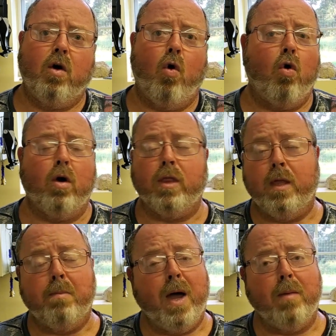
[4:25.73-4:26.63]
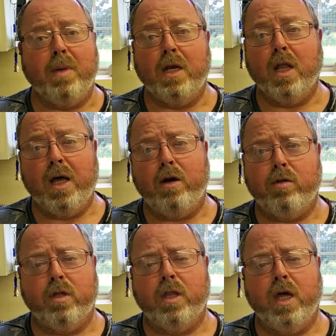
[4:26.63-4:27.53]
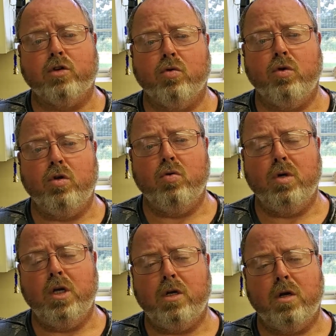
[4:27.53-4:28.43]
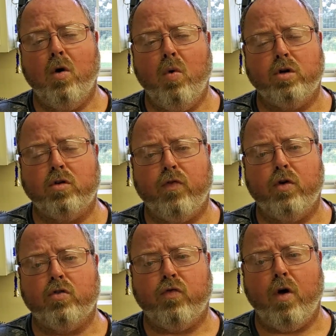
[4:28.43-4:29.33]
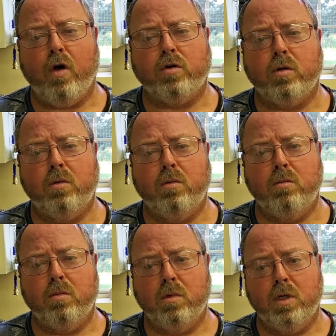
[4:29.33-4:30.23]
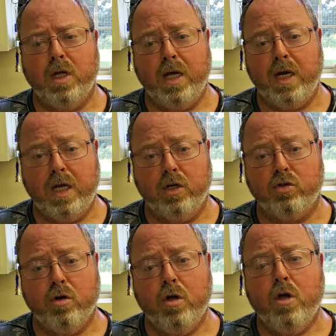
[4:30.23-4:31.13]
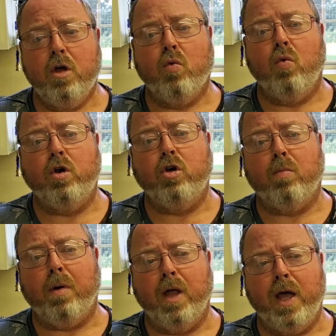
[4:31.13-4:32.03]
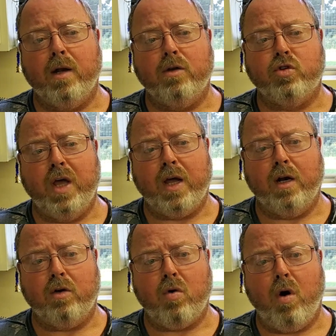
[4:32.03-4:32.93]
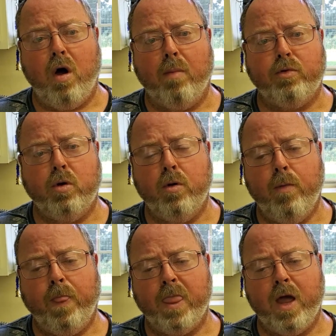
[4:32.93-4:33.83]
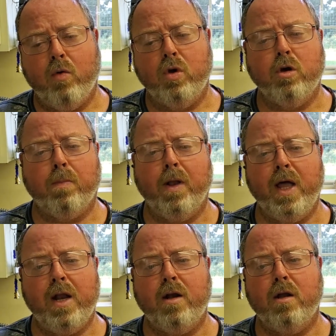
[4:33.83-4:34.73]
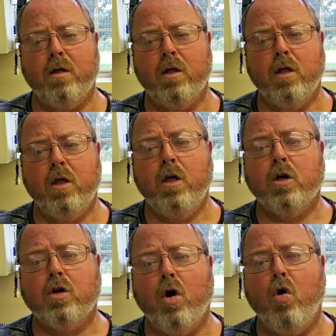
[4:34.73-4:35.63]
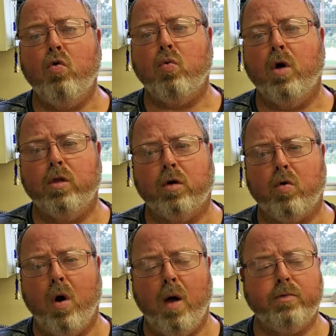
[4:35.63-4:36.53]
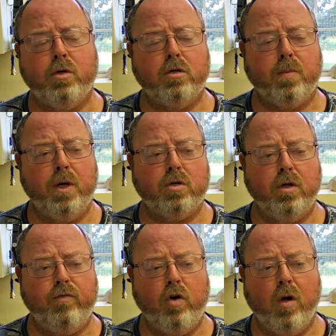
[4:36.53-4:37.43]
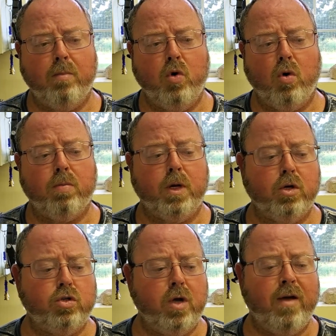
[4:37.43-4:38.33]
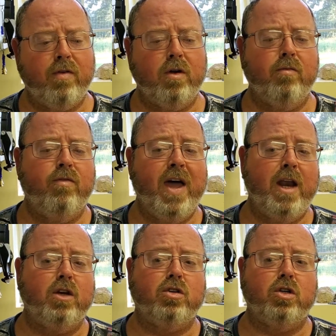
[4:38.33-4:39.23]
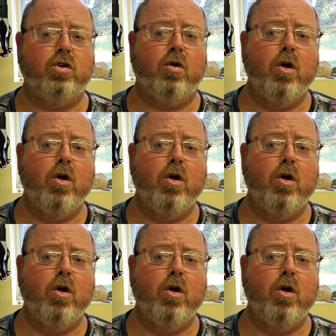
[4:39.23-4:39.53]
or it might be later than that. So you need to know what your first frost date is when you're planting second crops. Now, when you're planting cold weather crops, and especially if you're up north, because you have an advantage that